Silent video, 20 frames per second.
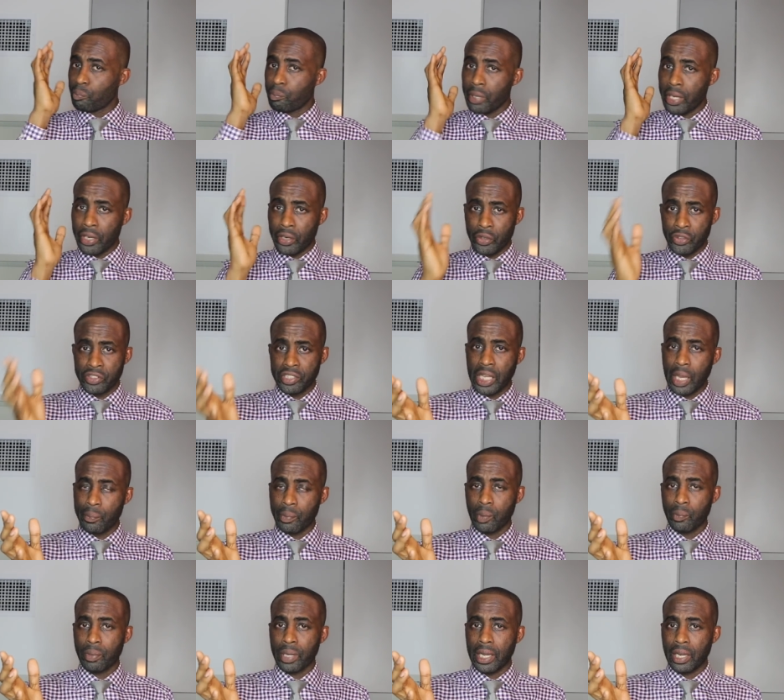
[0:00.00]
better
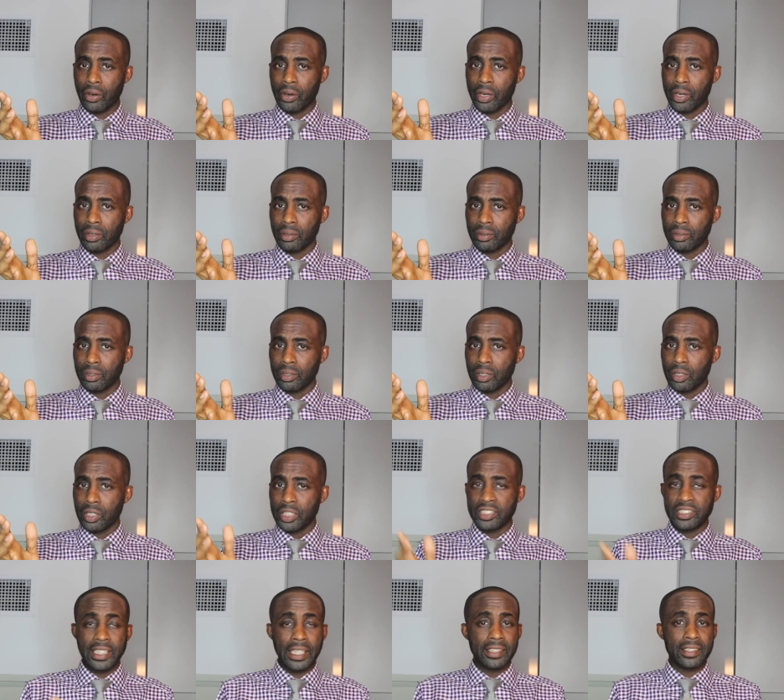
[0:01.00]
stopping power.
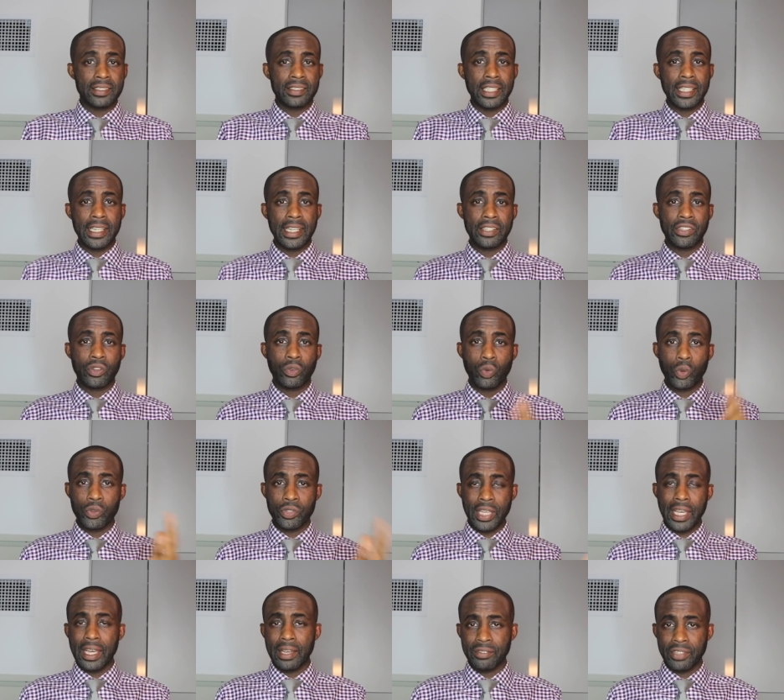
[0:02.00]
It's not to say that the
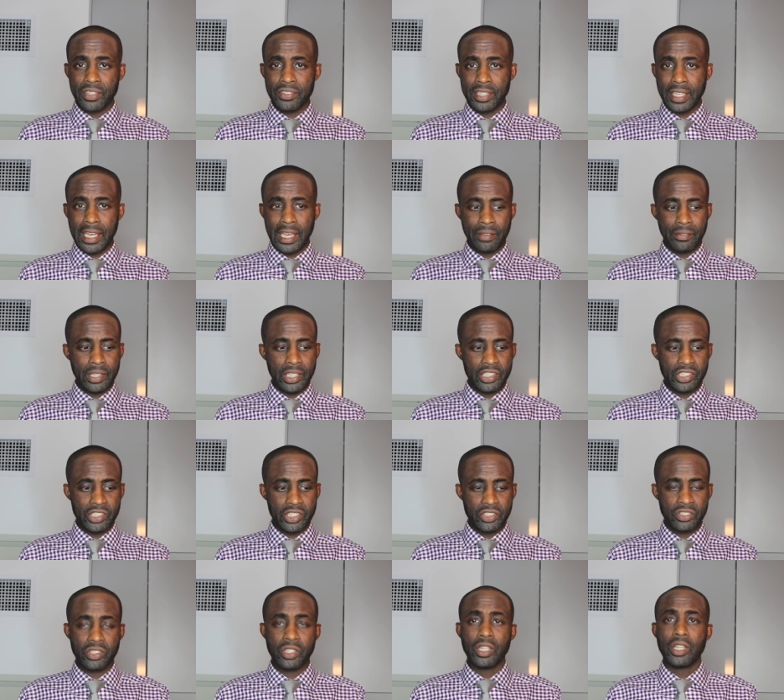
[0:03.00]
Rose Ave doesn't have it, it's
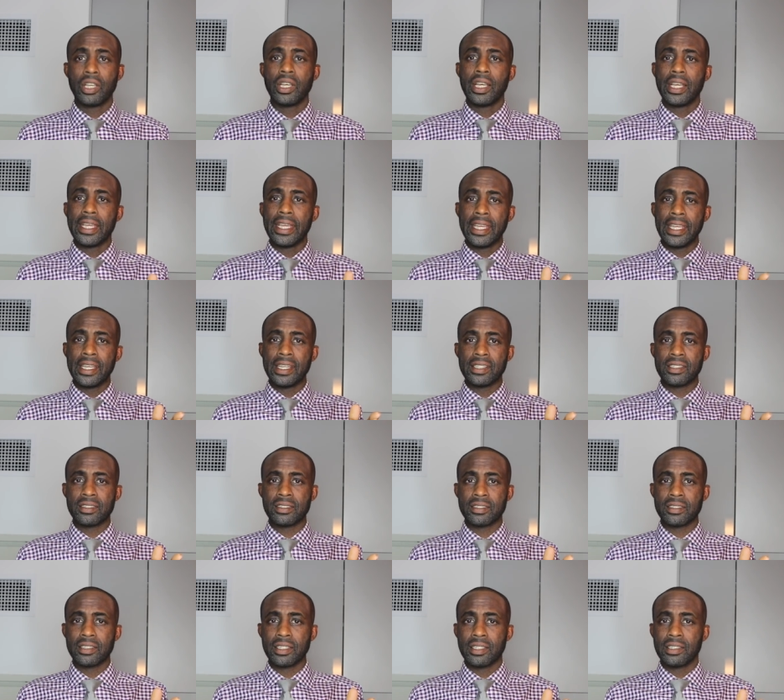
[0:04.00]
just it's
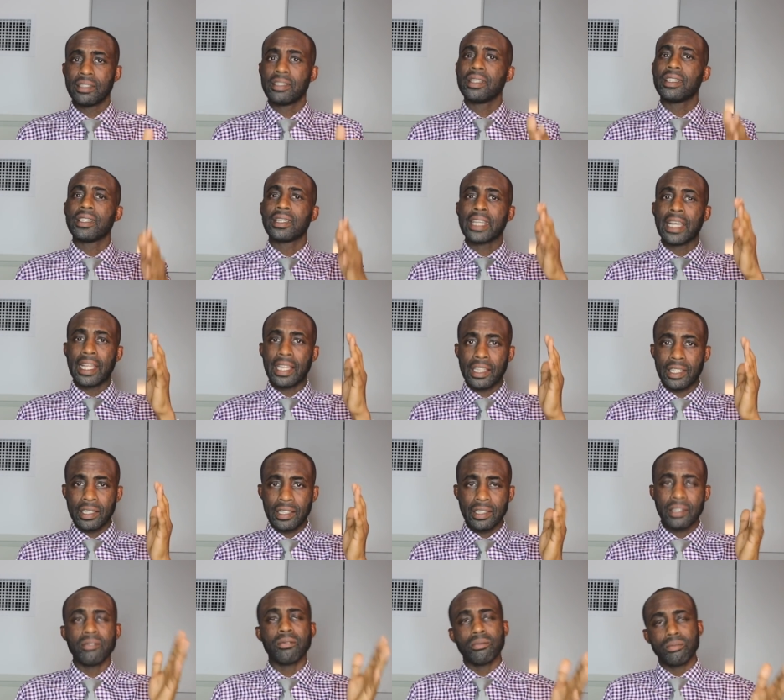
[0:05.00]
got
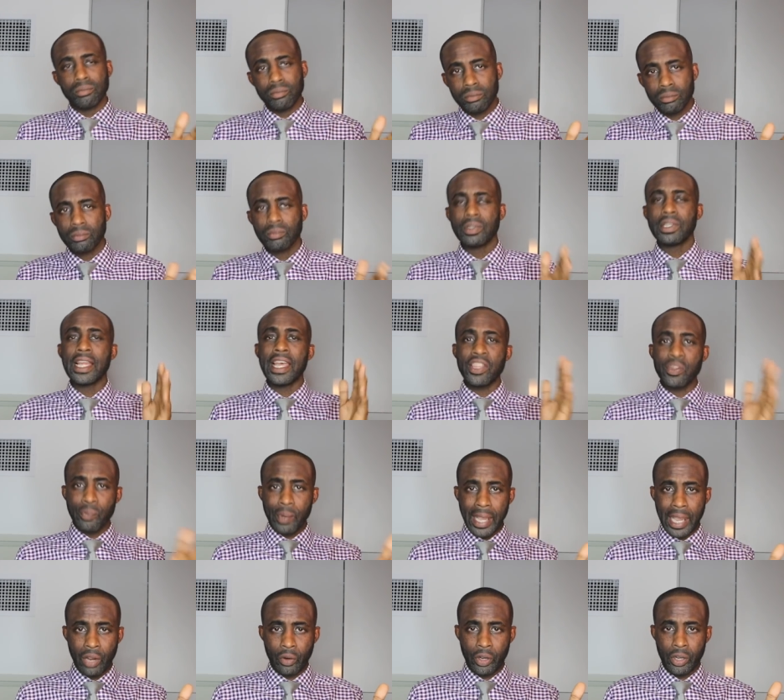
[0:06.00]
less
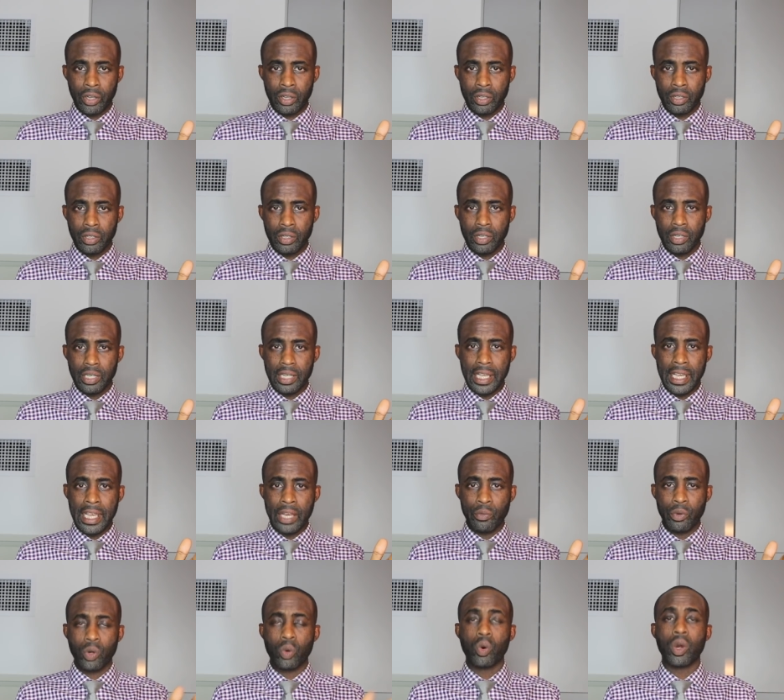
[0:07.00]
power
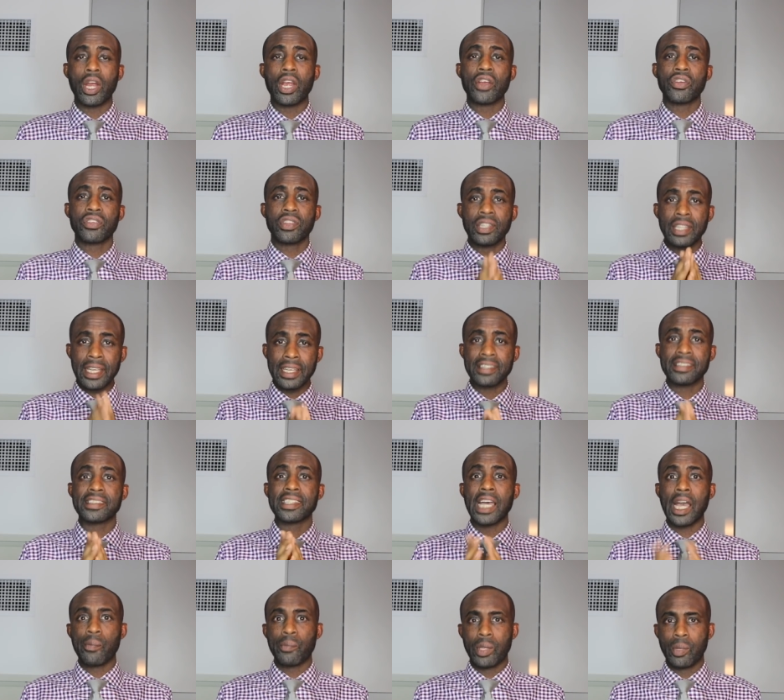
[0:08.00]
and requires less
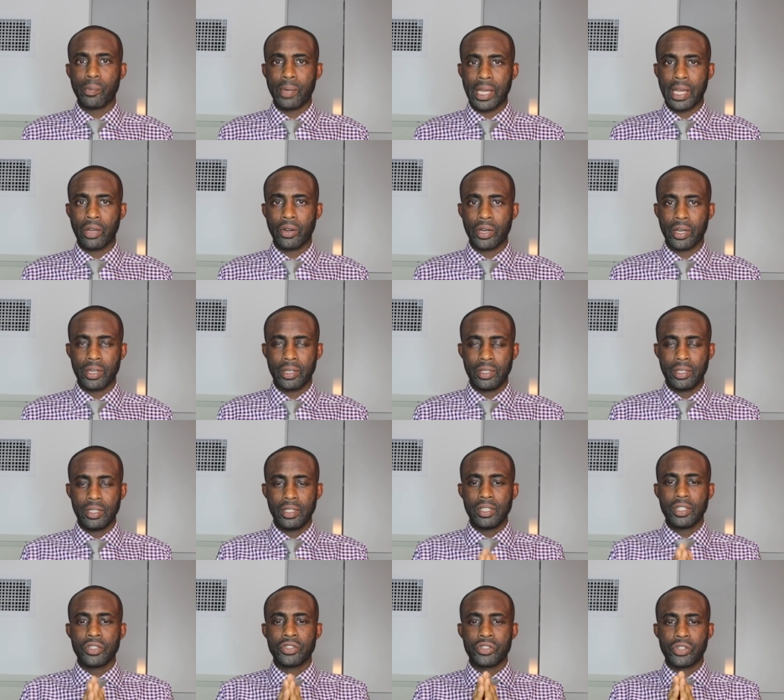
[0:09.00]
stopping power.
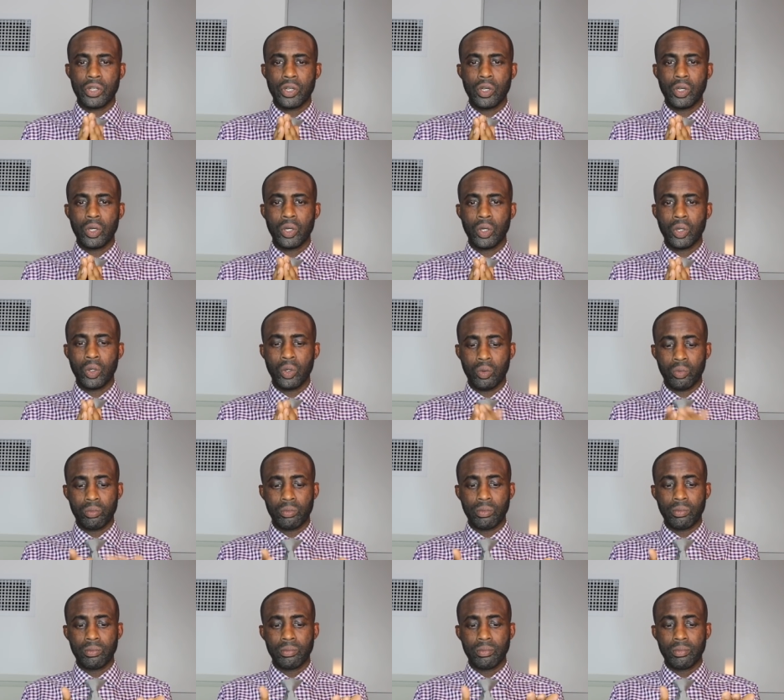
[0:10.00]
So
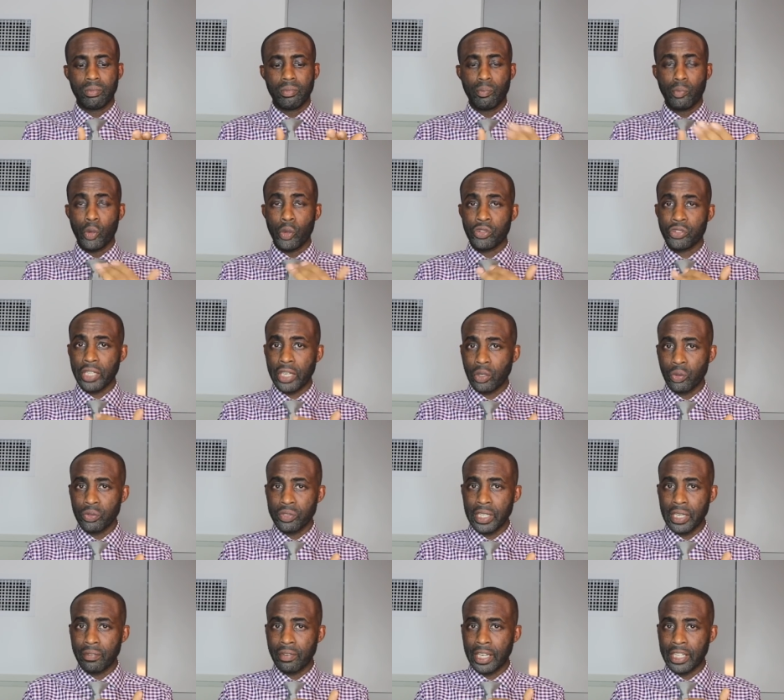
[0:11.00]

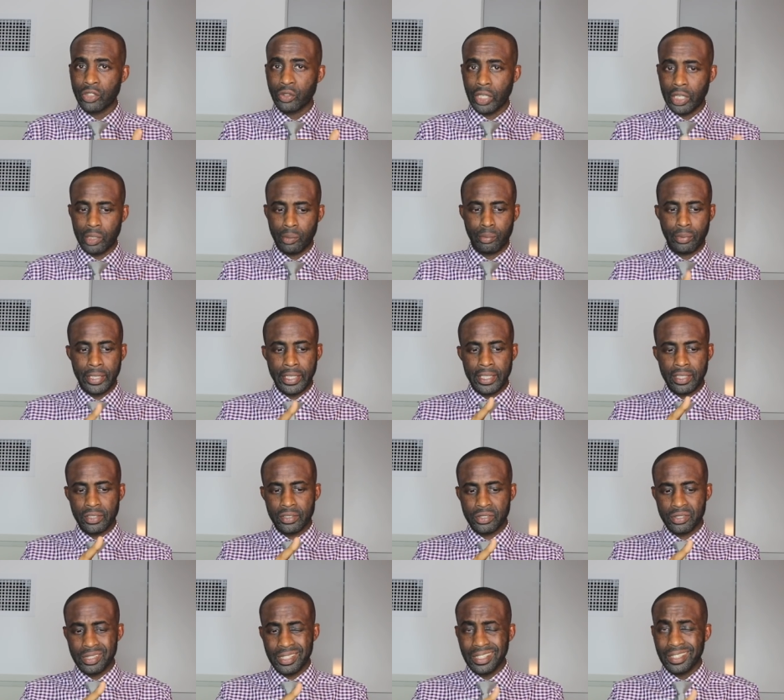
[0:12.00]
motorcycles have hydraulic
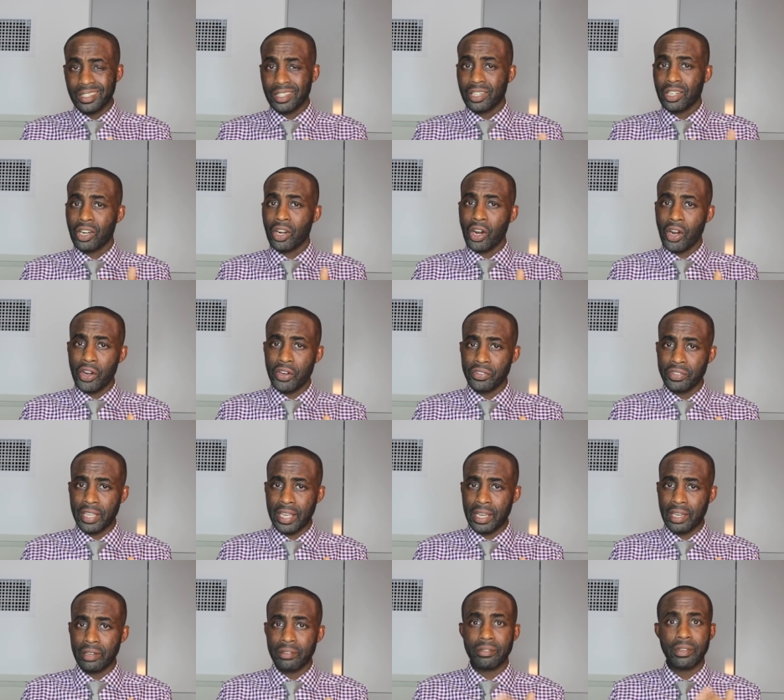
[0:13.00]
brakes, cars
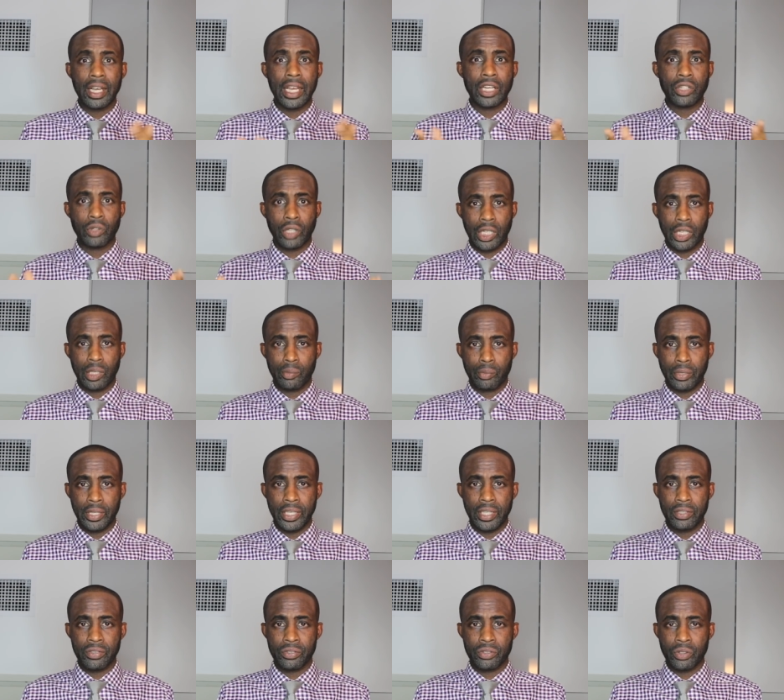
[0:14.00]
have hydraulic
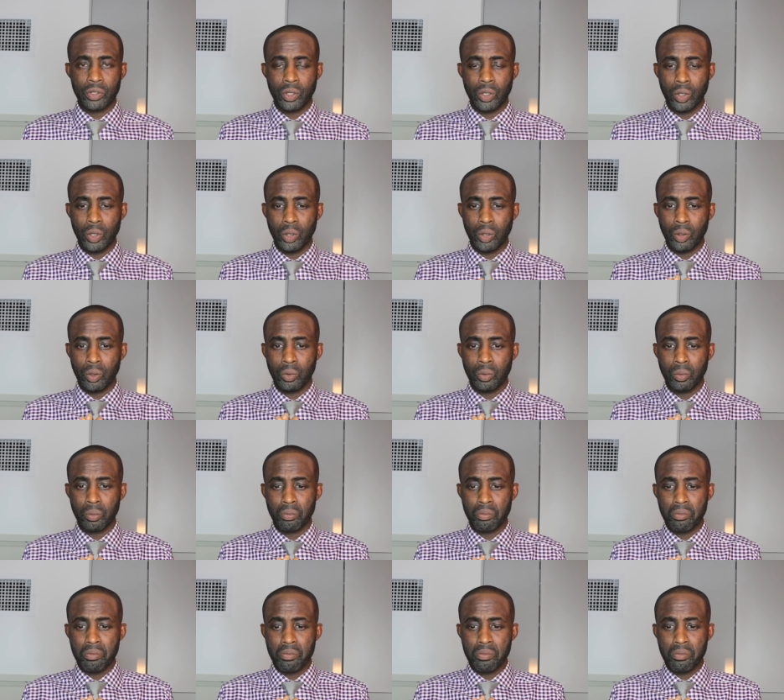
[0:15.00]
brakes, so